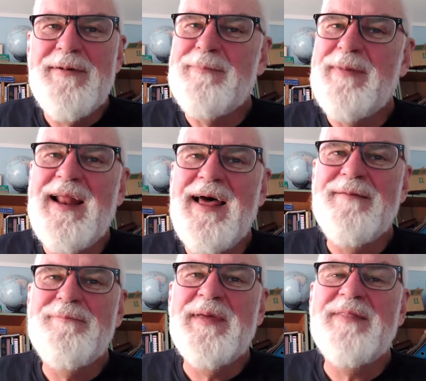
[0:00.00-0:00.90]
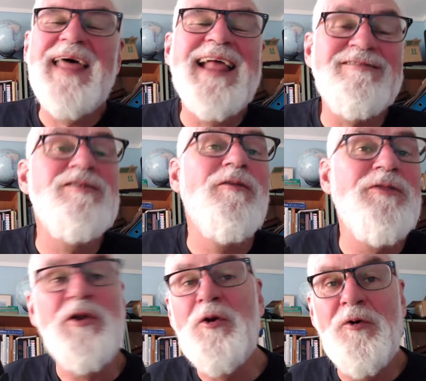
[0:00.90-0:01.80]
And but that's
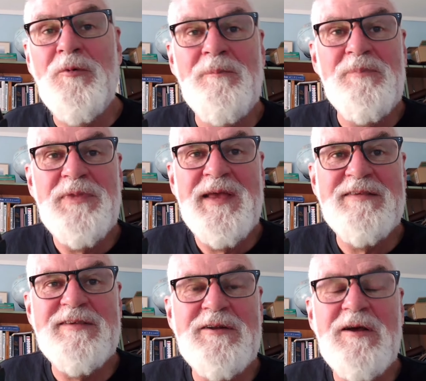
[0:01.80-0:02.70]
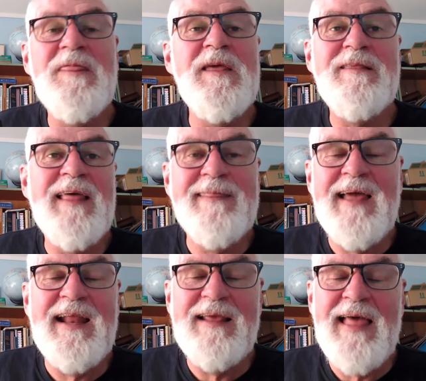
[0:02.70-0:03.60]
not the norm. And so don't think that
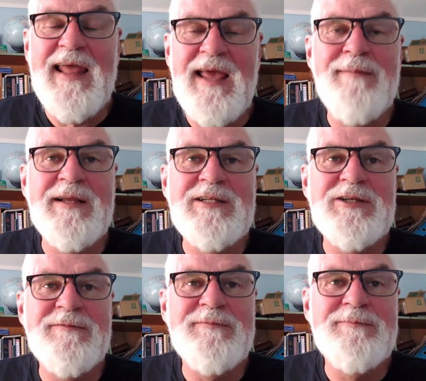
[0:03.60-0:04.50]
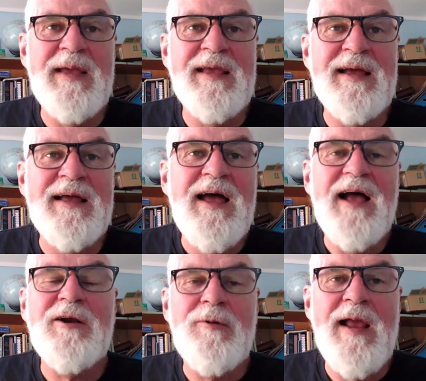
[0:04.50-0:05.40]
that image of being a
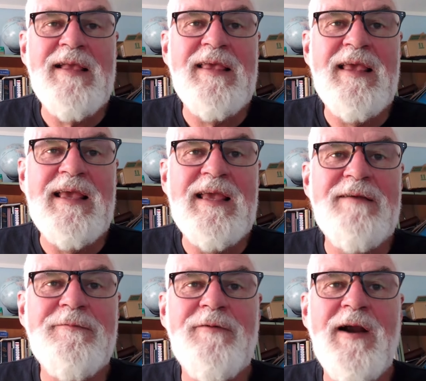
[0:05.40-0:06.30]
cranky,